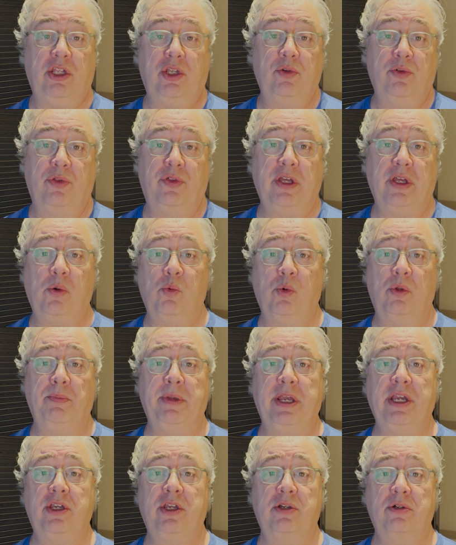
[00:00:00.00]
you think will
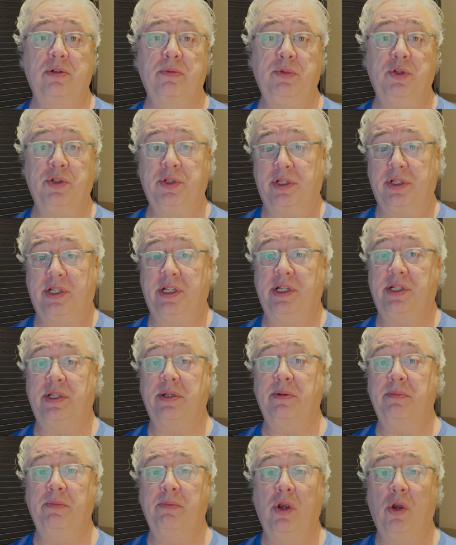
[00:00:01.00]
make your music
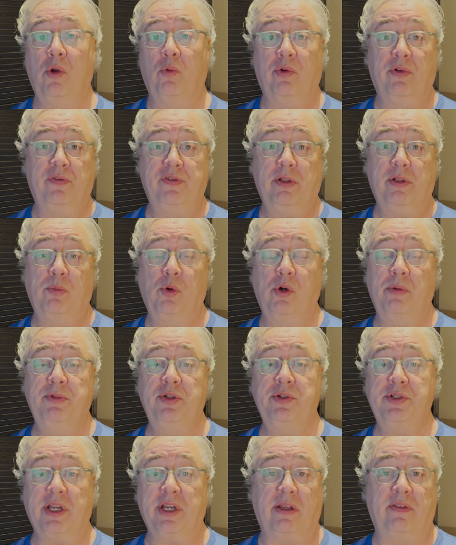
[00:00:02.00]
system reveal more
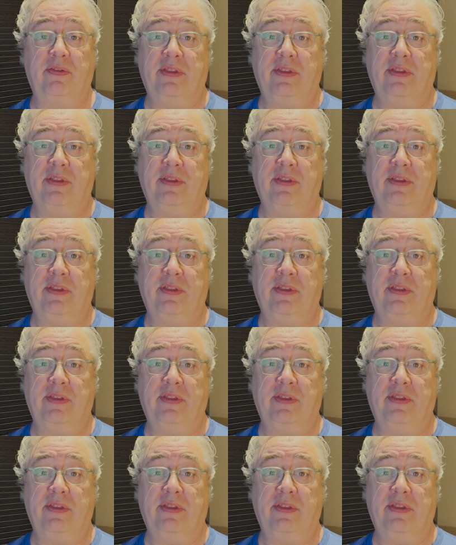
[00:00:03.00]
music.